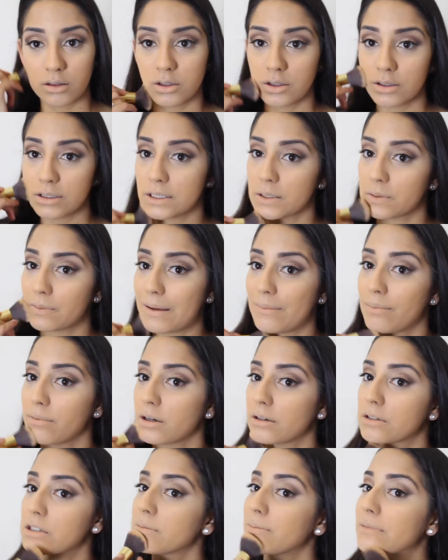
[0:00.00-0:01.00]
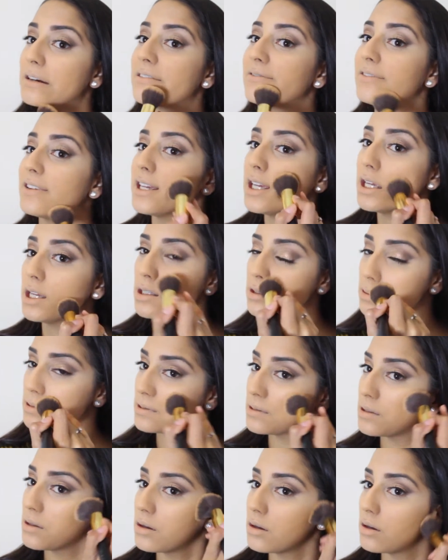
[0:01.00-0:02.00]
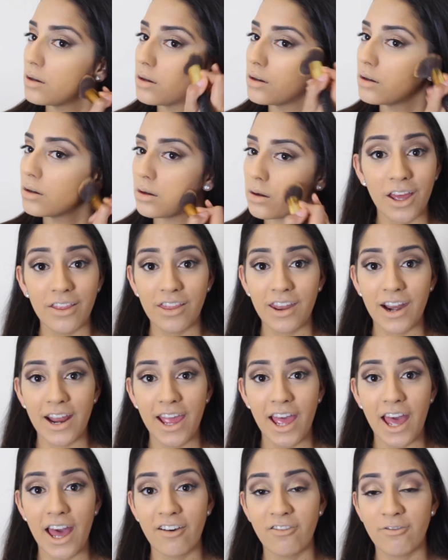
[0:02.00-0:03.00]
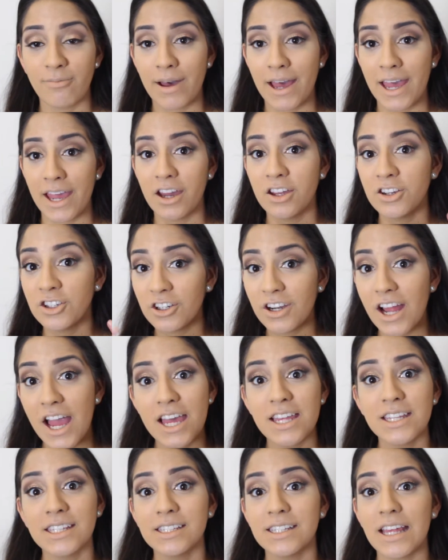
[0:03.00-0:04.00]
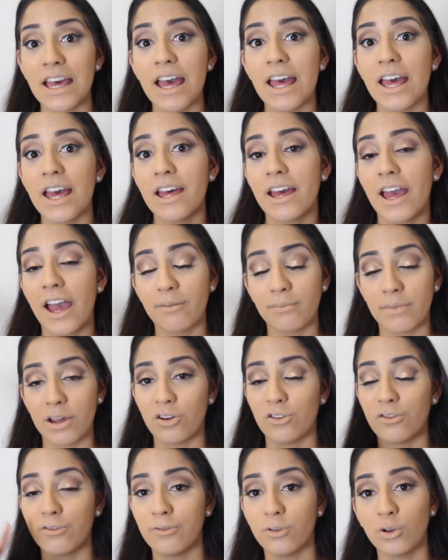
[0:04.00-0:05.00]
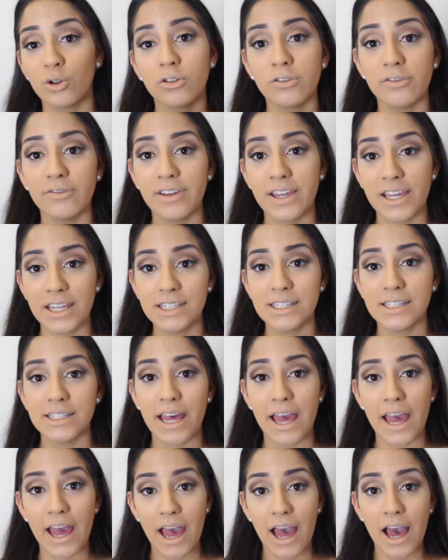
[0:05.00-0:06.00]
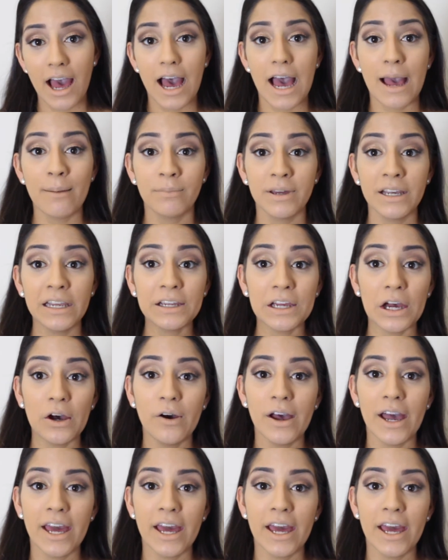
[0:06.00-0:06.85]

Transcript: just swipe it onto my face. Now that I have my under eyes set, I have my full face set, I'm going to go